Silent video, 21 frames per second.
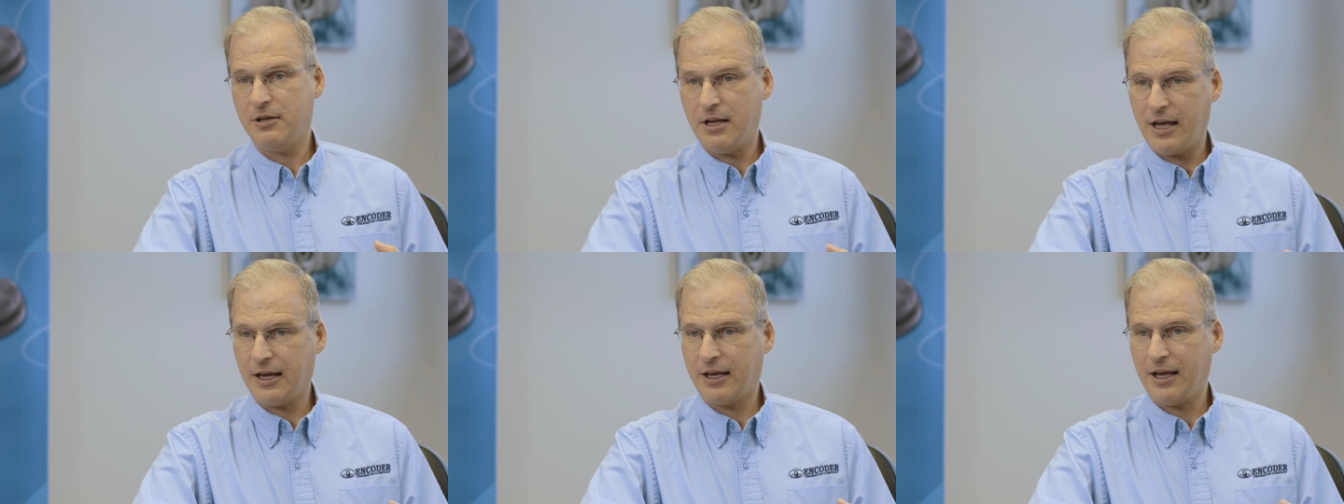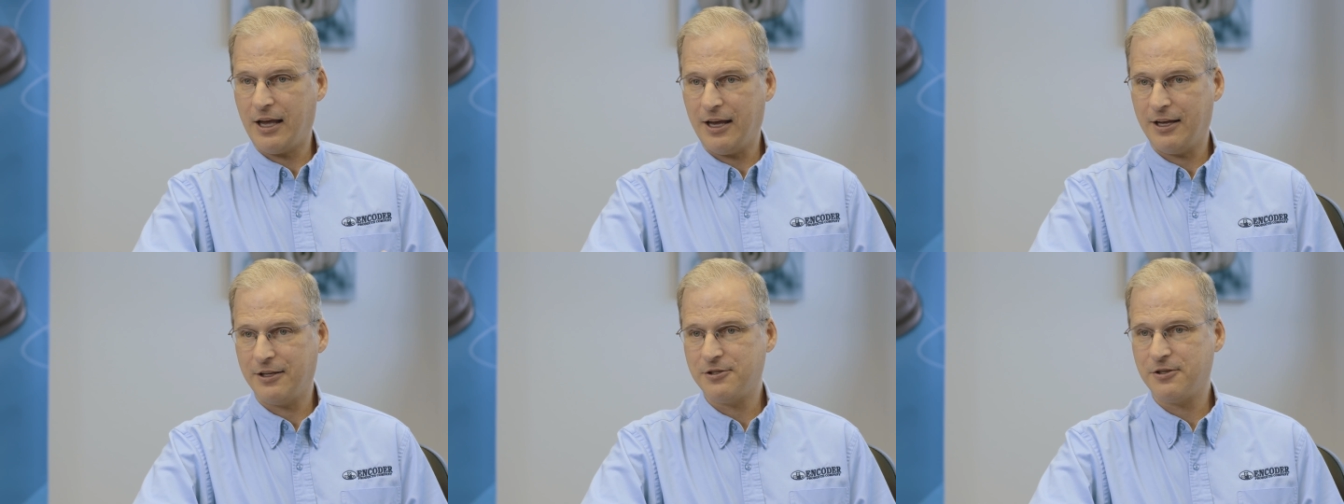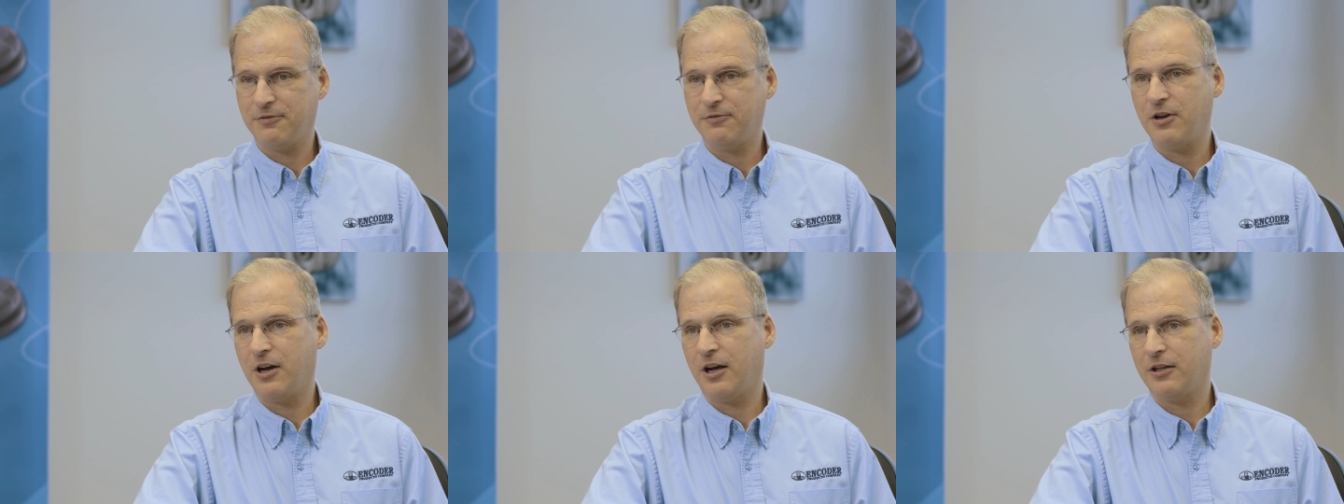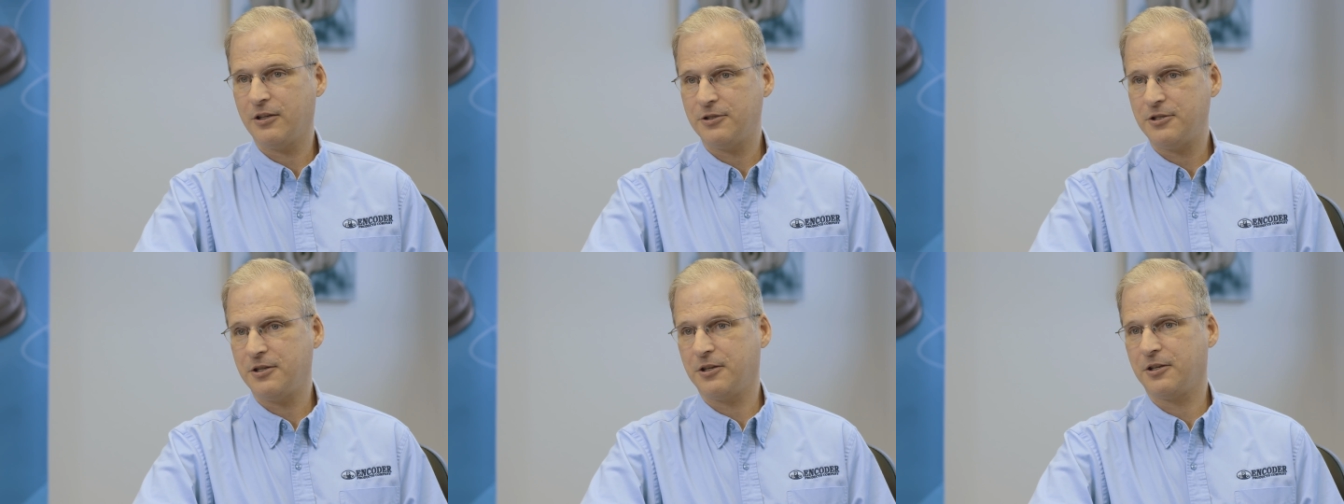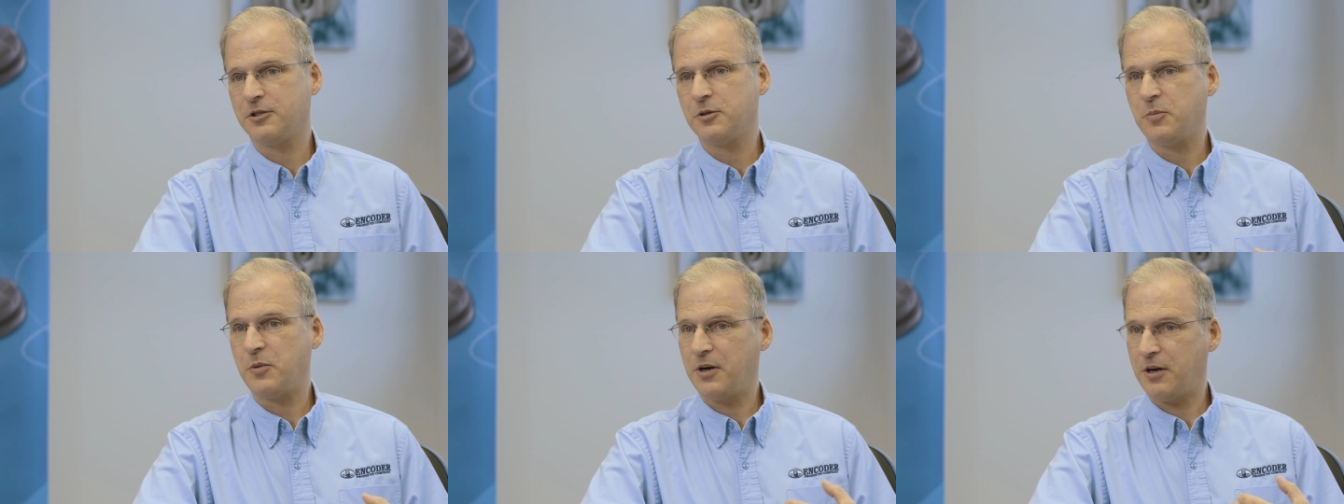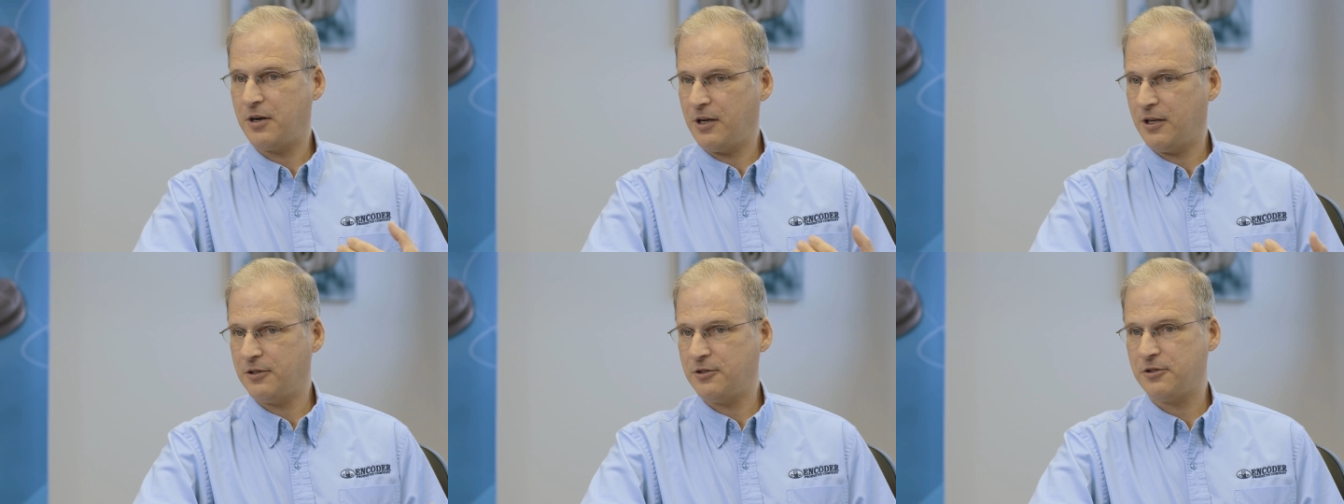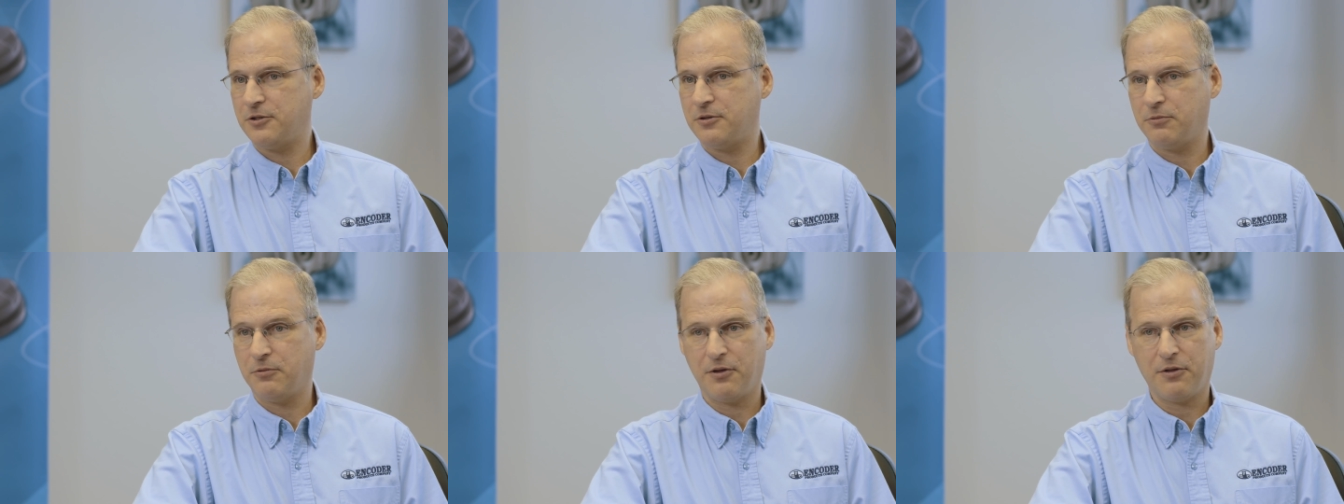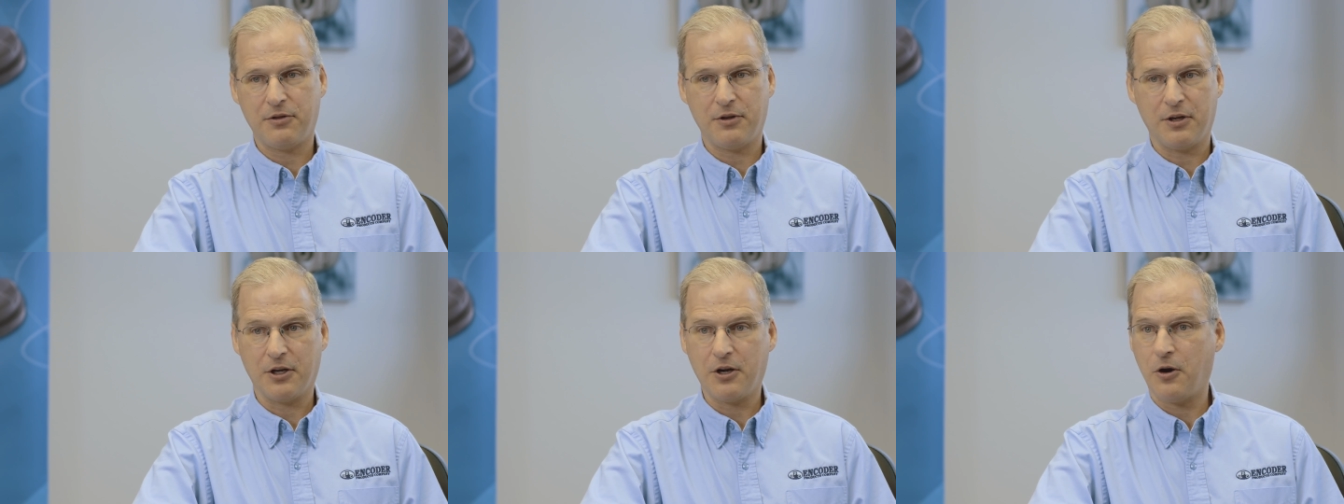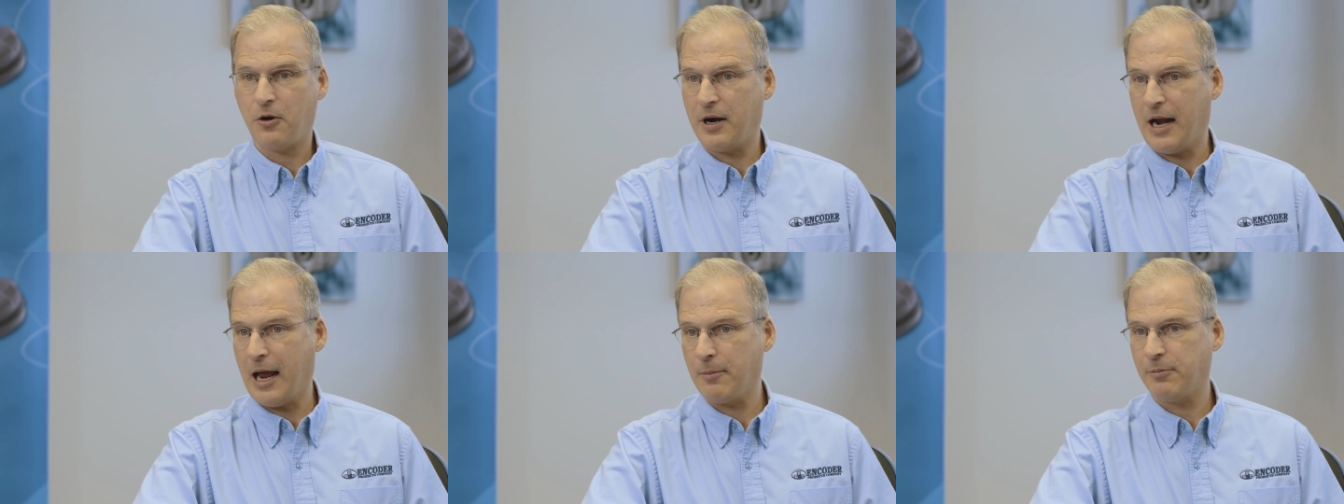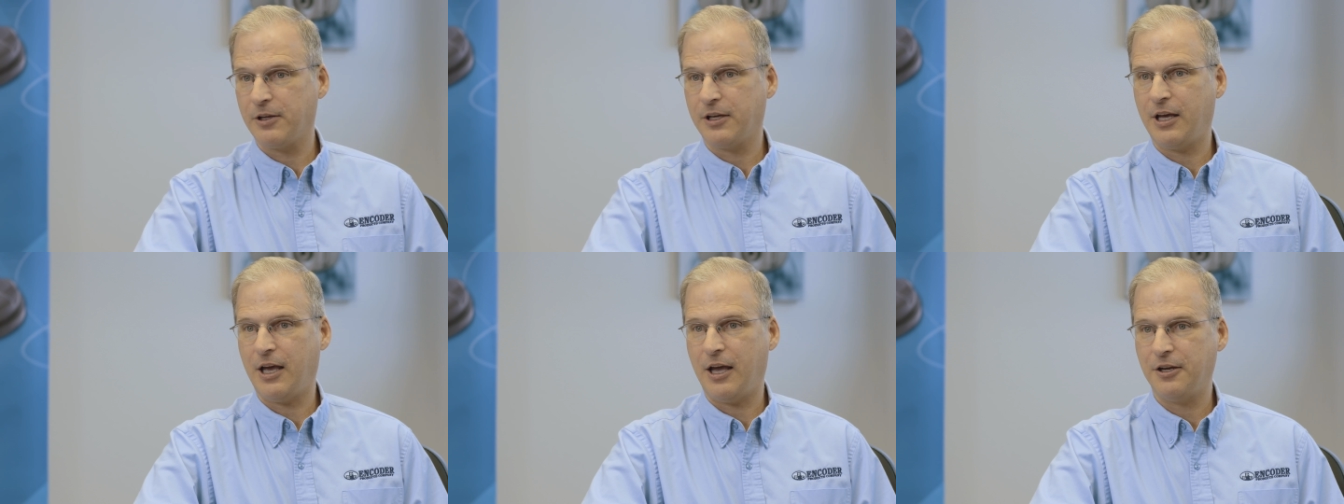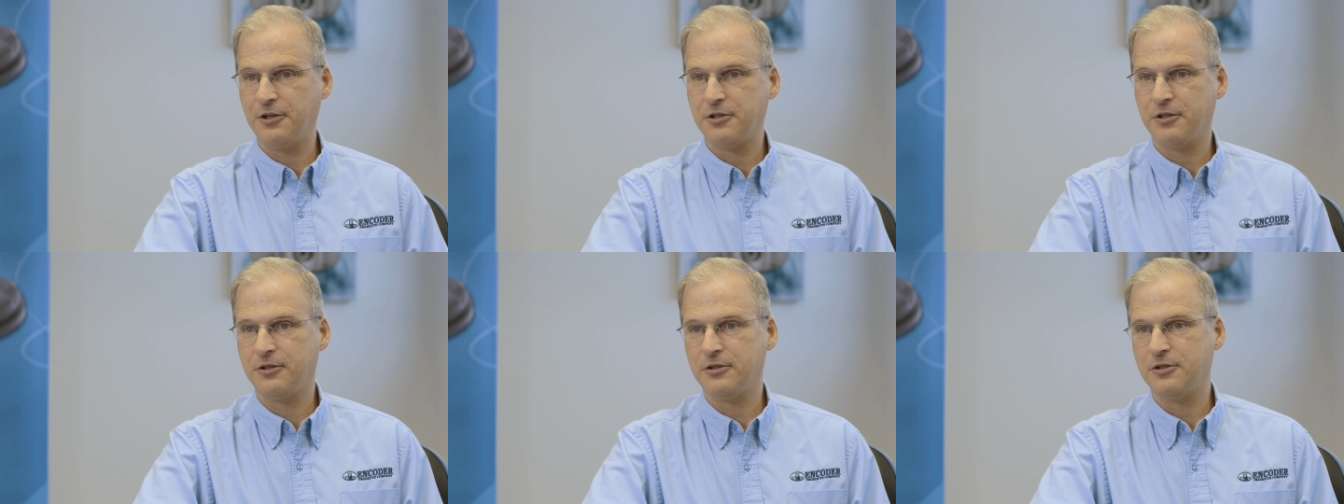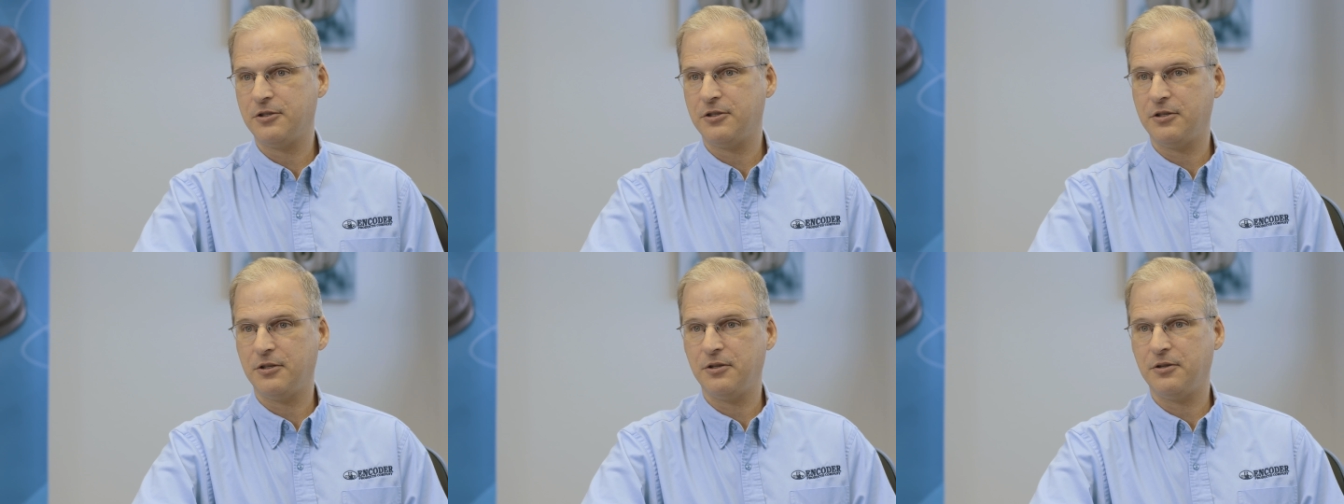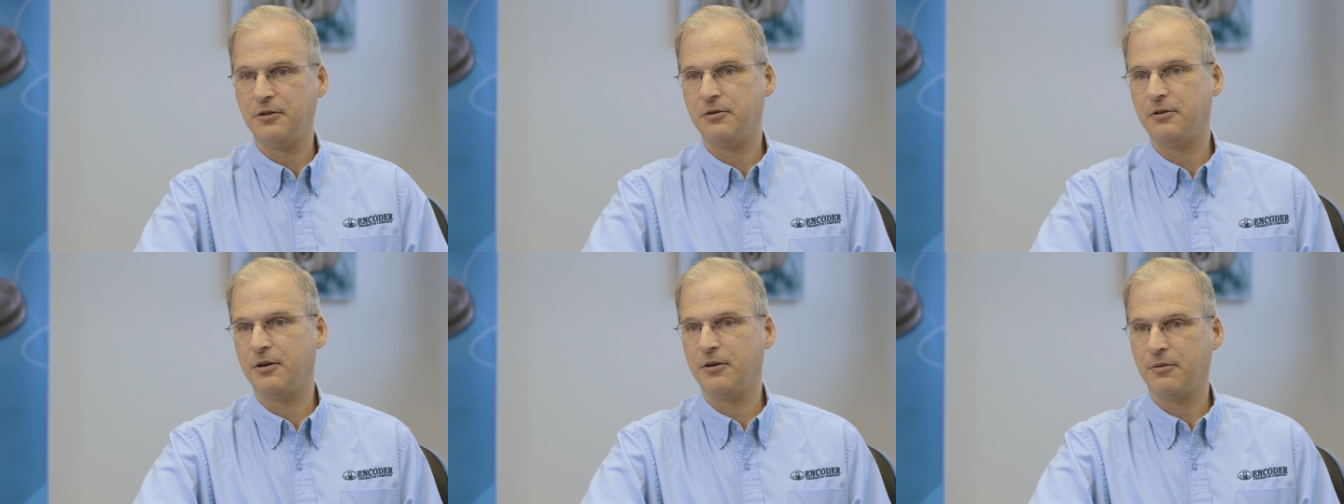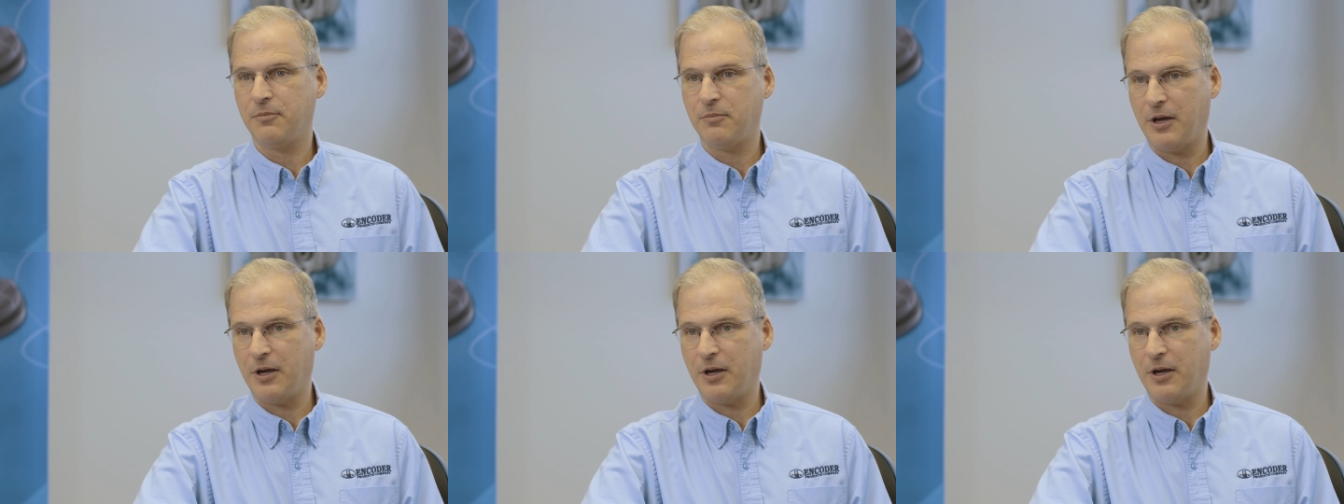decades of knowledge and experience with encoder applications to